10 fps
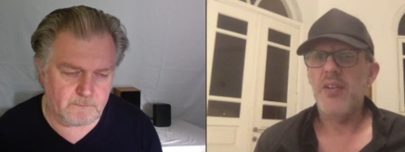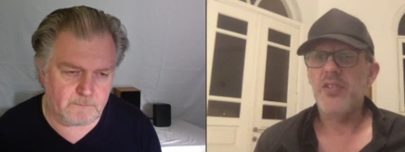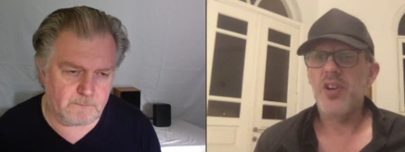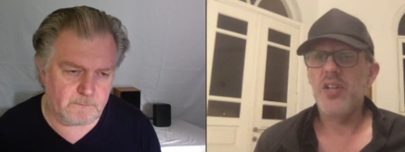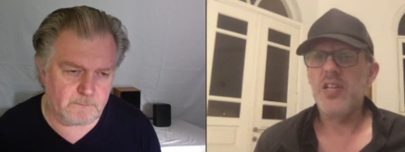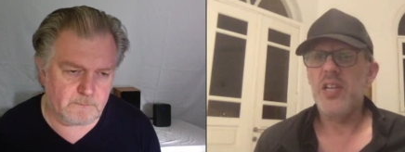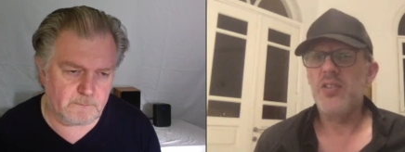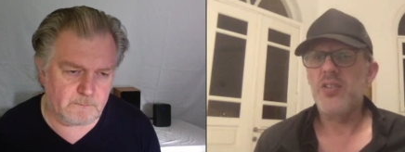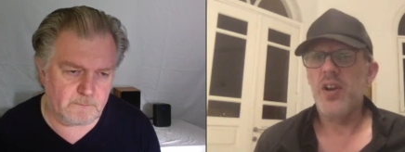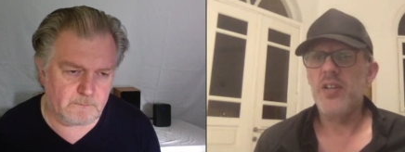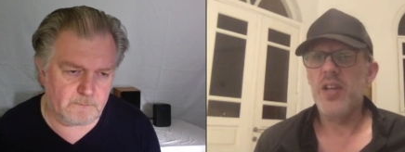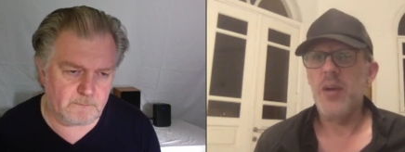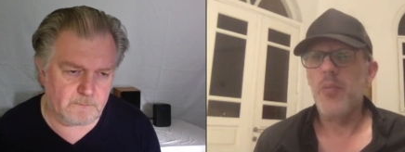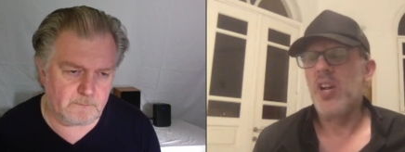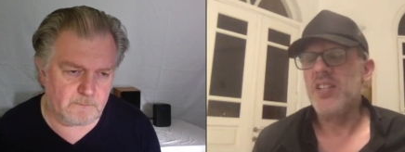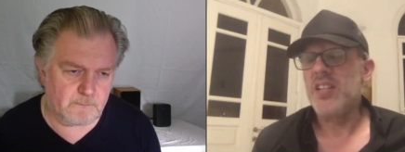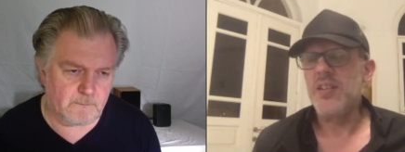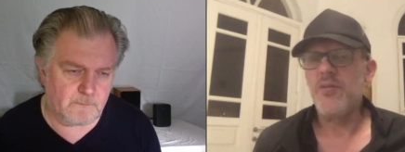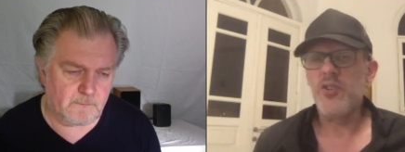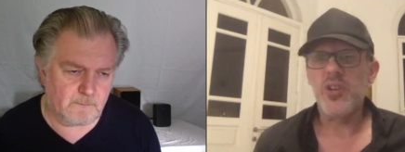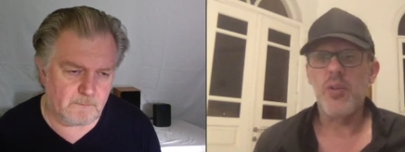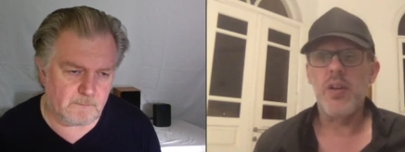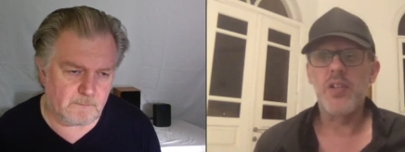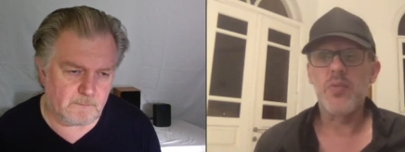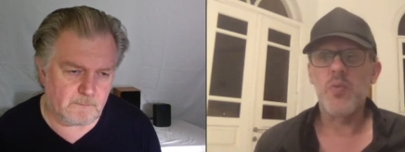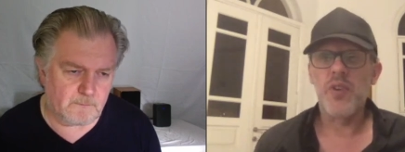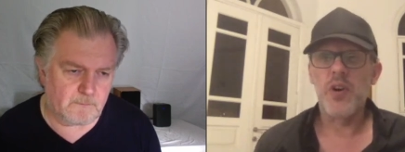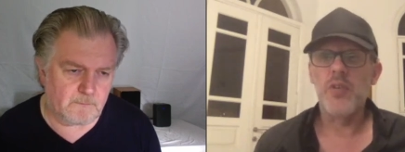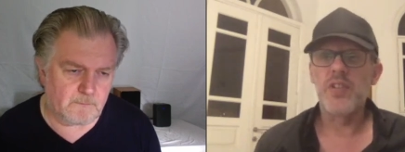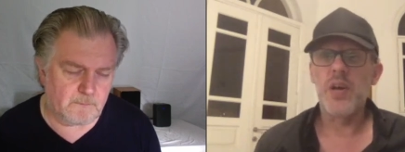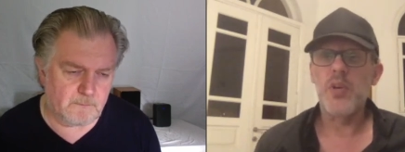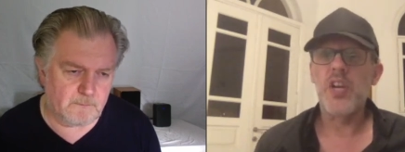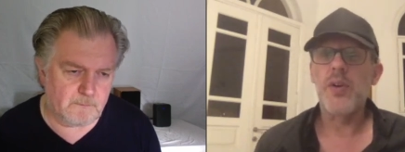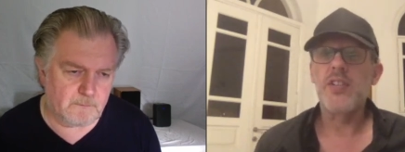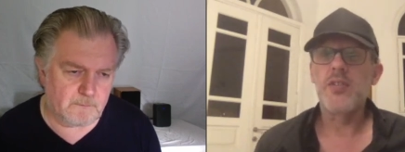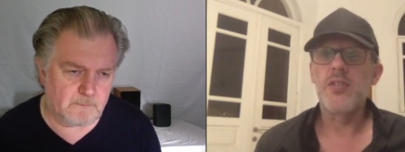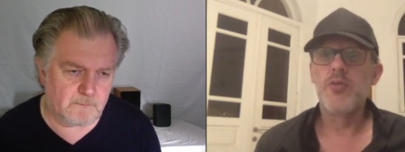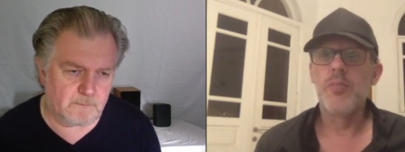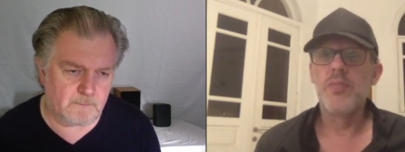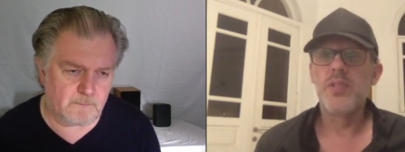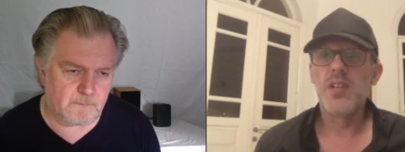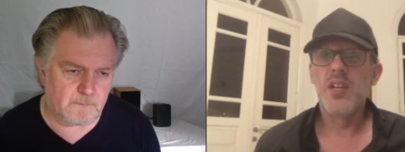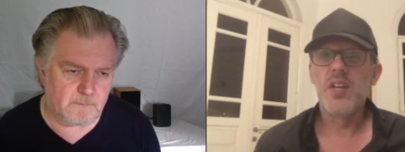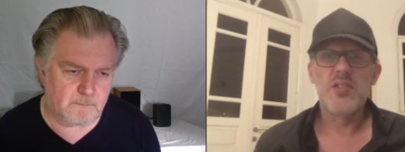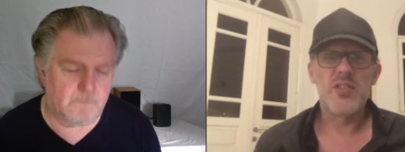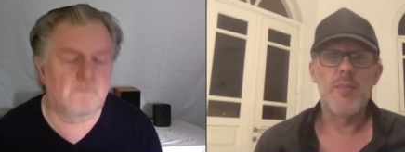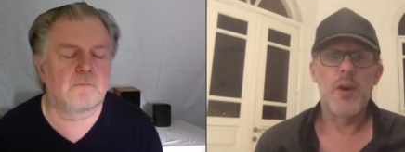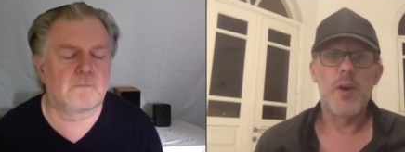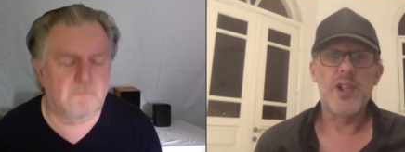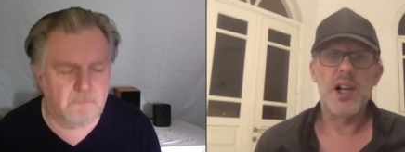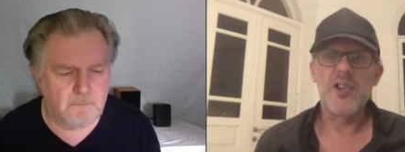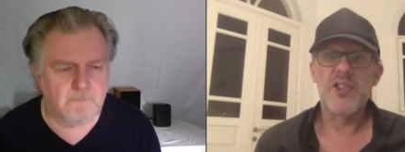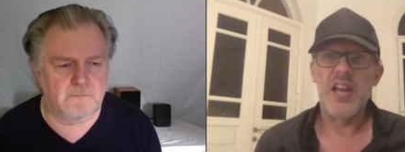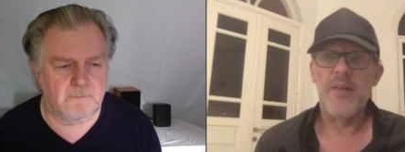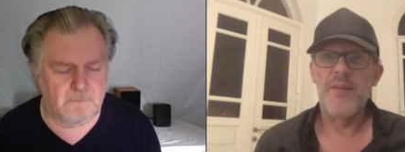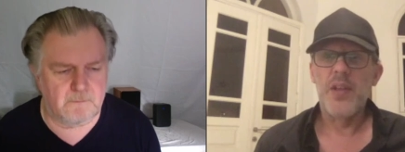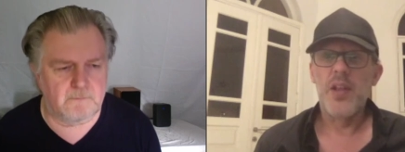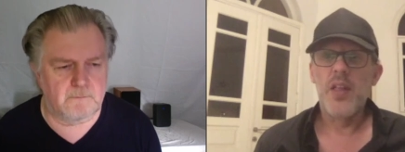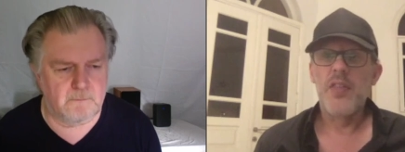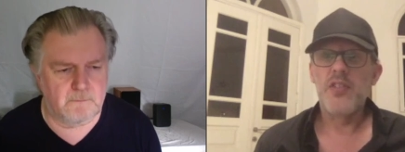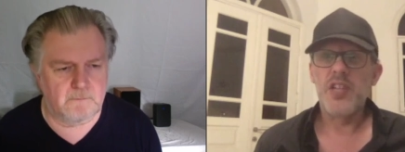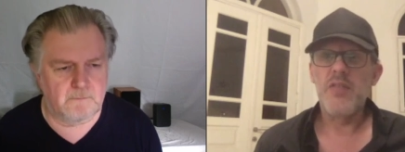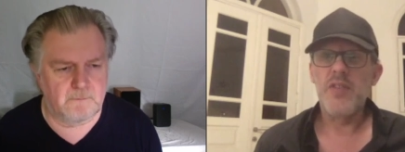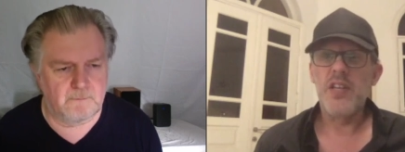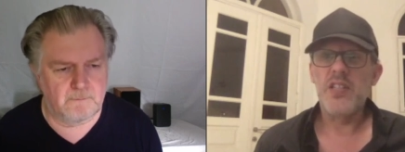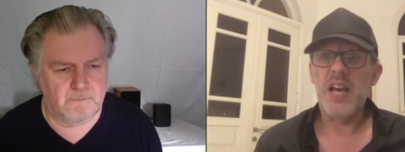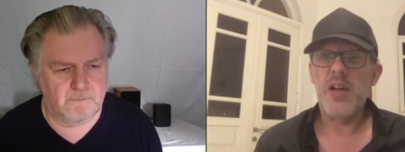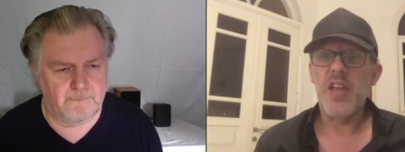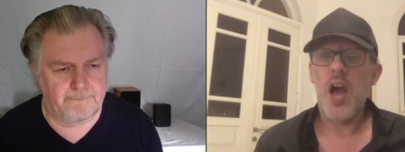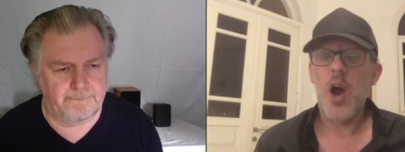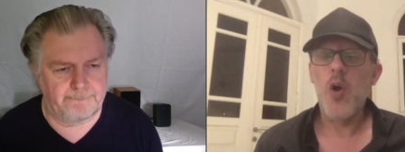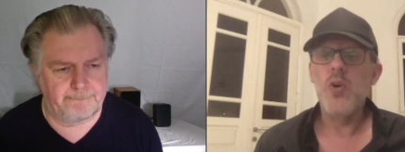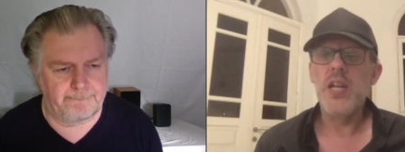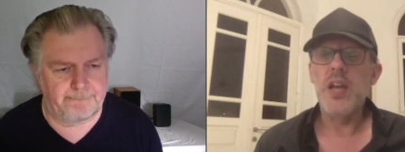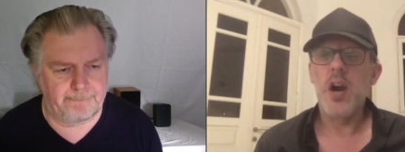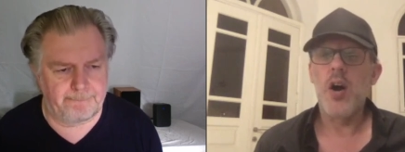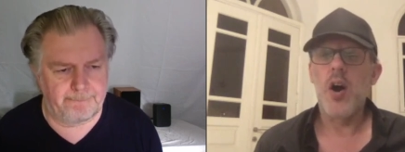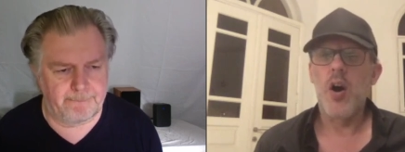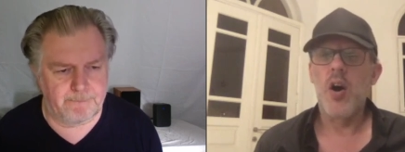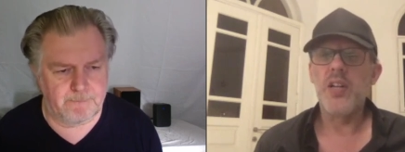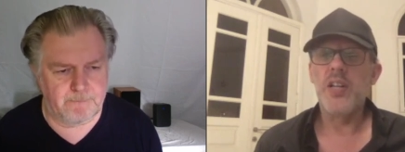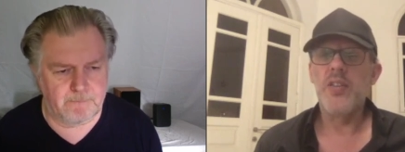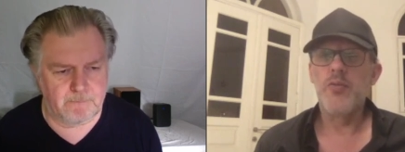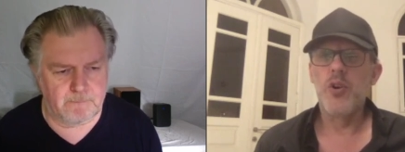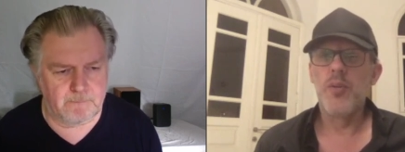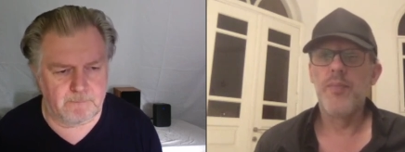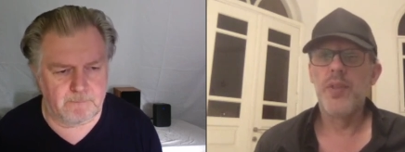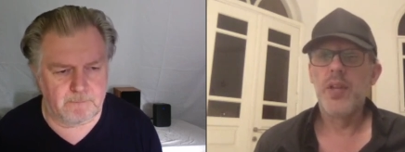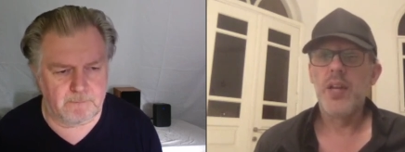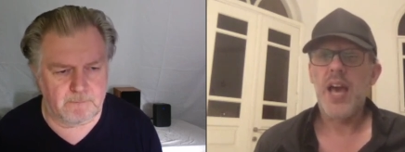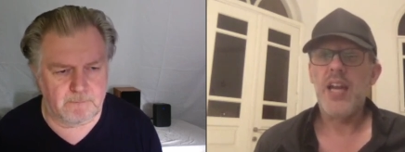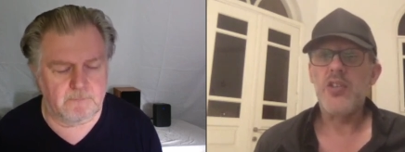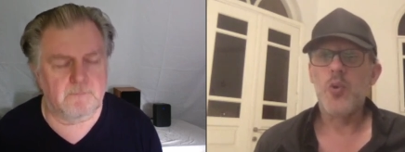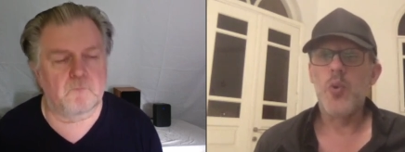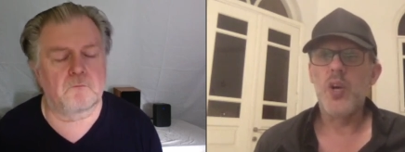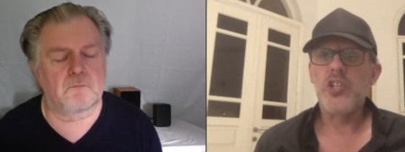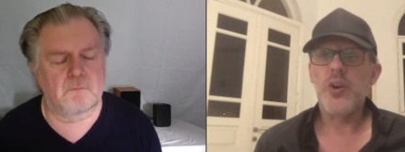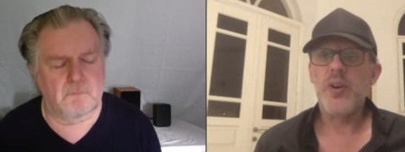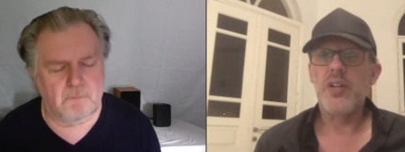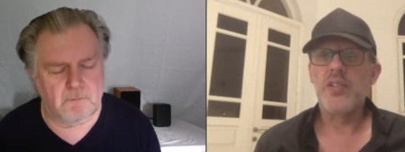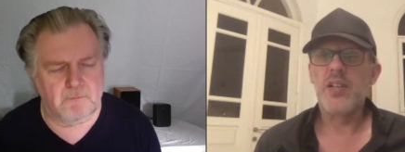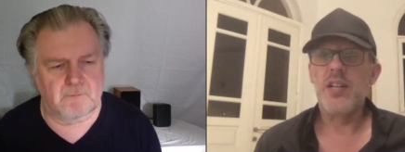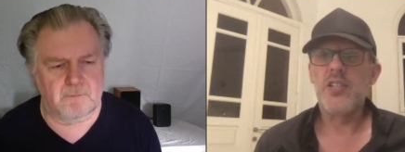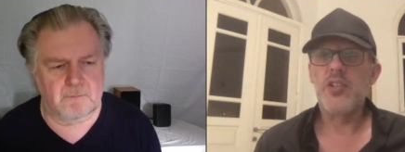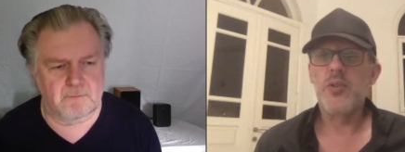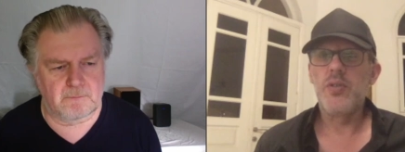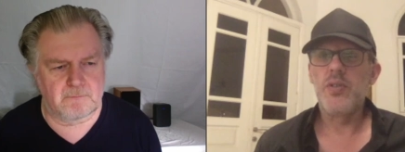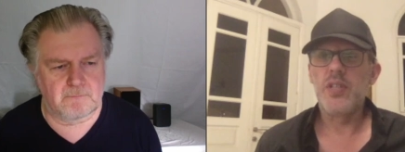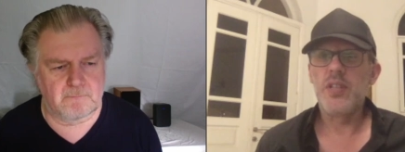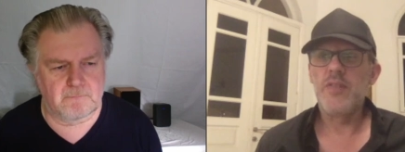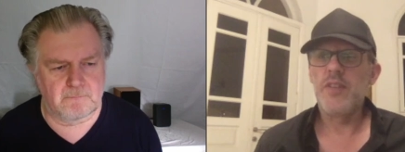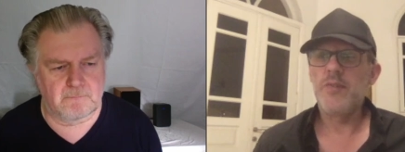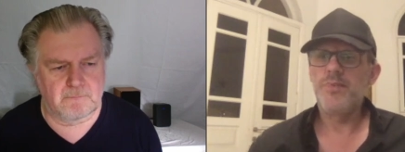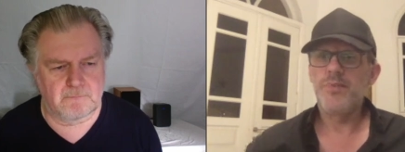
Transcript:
Speaker 1: outside, inside, and what I didn't even show there is very often now we're going into the rooms and some hotels now, the TV is now the only art in the room and it's always showing art unless you're using the TV.